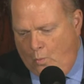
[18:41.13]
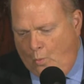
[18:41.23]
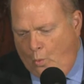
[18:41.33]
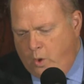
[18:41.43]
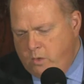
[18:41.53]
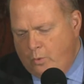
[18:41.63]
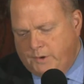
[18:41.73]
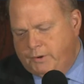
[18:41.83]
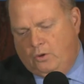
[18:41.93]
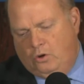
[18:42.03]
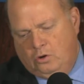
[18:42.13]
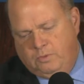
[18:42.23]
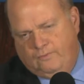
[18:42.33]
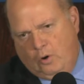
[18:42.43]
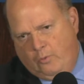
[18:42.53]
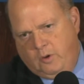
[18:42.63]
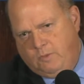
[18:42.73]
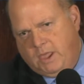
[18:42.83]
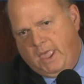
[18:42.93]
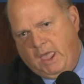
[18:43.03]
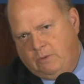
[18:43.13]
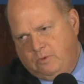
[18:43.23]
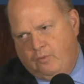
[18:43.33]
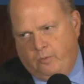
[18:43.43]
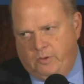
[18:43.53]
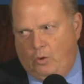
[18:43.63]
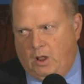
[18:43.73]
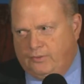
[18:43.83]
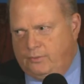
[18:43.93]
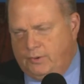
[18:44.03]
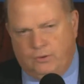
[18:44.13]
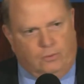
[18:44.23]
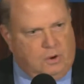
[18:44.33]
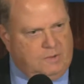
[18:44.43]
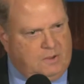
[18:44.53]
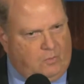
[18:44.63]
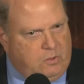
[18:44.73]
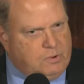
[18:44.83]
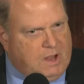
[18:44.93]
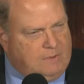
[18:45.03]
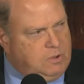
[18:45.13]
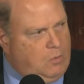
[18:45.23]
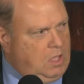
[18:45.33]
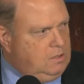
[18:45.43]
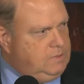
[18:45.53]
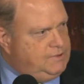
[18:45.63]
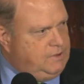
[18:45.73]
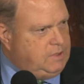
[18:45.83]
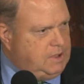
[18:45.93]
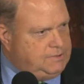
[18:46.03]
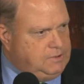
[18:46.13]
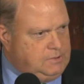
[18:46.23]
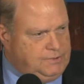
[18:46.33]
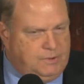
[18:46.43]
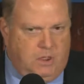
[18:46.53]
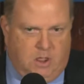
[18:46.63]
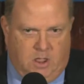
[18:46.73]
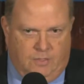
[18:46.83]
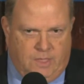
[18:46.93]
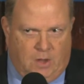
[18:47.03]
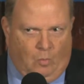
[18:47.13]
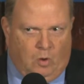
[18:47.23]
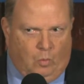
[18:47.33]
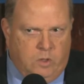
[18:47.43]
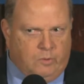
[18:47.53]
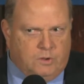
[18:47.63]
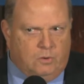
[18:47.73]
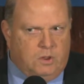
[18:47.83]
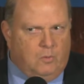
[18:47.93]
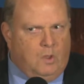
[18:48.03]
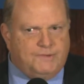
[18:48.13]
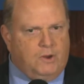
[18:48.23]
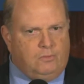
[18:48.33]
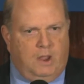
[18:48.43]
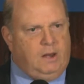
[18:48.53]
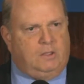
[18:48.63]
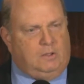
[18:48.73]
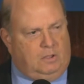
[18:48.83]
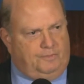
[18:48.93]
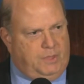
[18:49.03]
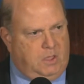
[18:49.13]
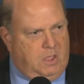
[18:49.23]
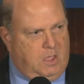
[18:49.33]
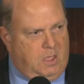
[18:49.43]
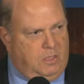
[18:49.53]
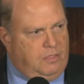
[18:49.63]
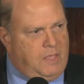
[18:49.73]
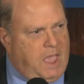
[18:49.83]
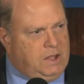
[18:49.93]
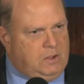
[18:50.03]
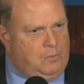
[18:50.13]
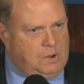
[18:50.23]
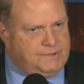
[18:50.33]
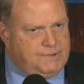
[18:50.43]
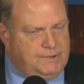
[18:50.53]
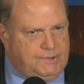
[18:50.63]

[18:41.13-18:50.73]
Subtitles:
we were told before we began, before we walked through the door, that we would not be welcome at CBS News, that what we were doing was heretical, that it was